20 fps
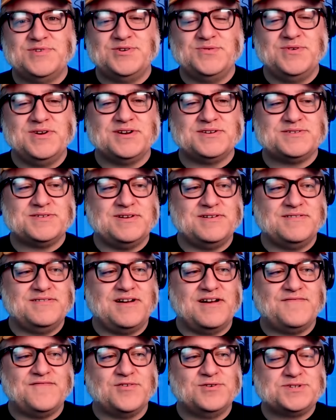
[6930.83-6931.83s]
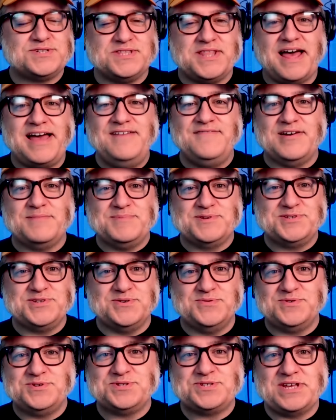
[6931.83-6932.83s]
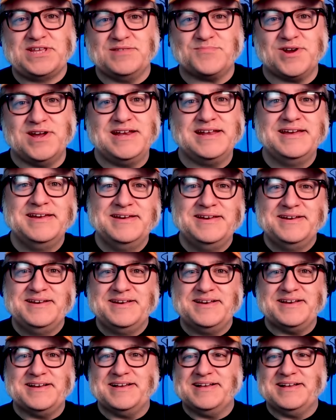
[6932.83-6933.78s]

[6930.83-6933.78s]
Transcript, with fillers: We're doing our, our, our first live episode to celebrate. Oh, fun.